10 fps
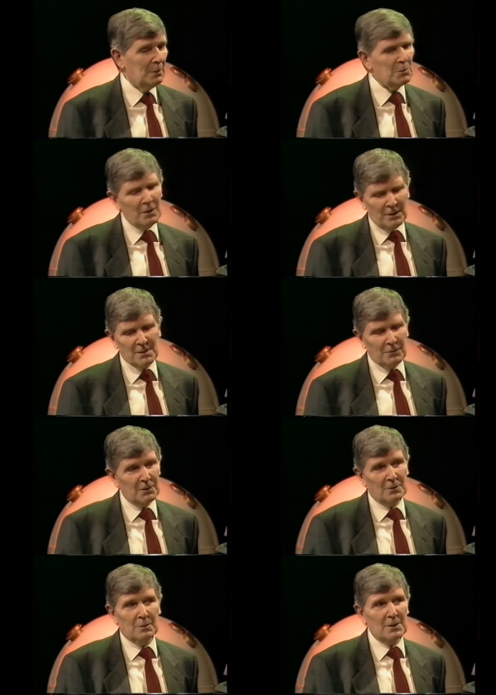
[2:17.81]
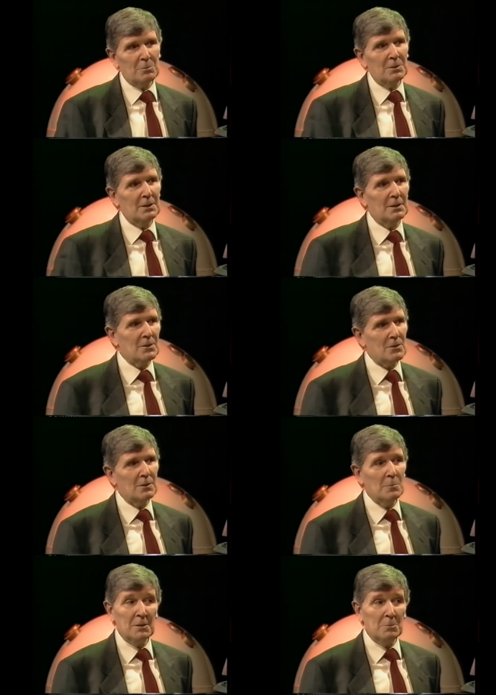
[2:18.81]
It was rather difficult once we uh,
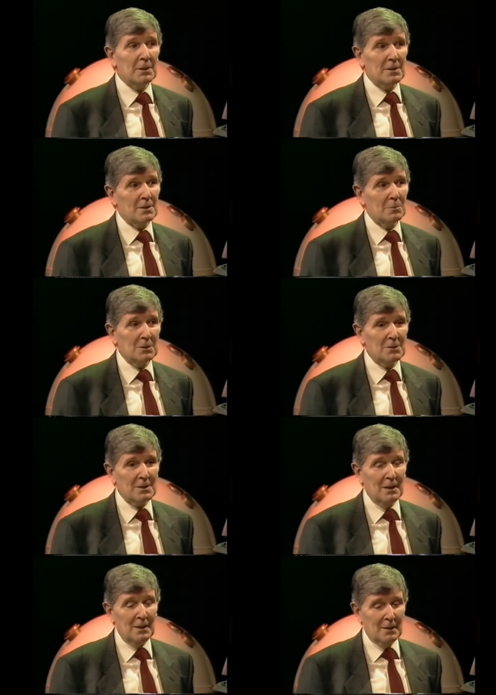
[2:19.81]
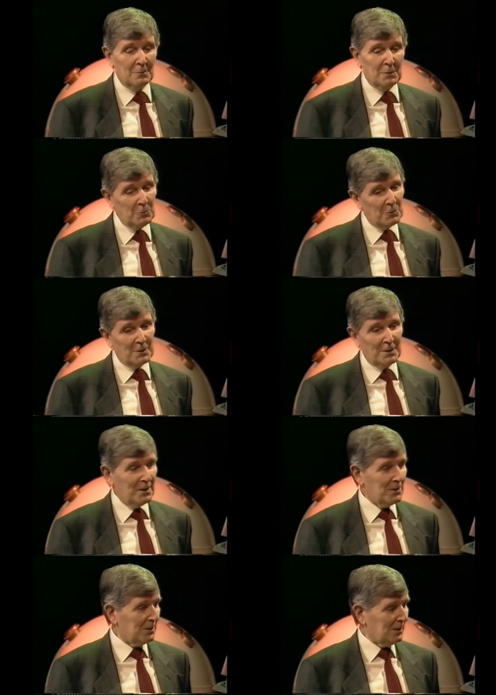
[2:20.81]
saw them on a monitor because when we were
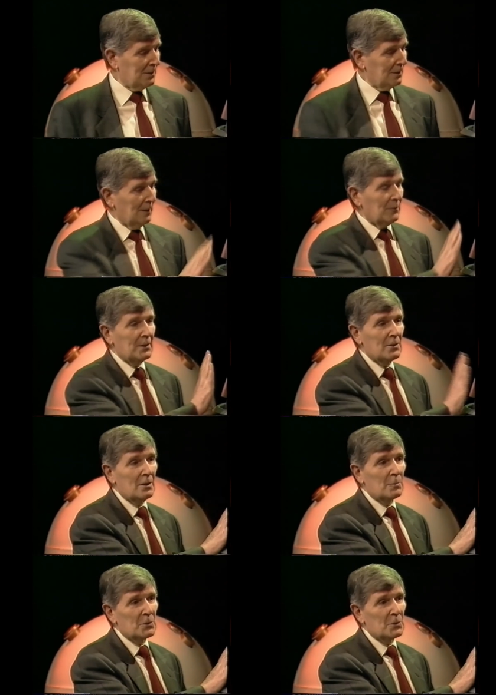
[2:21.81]
rehearsing, they didn't have their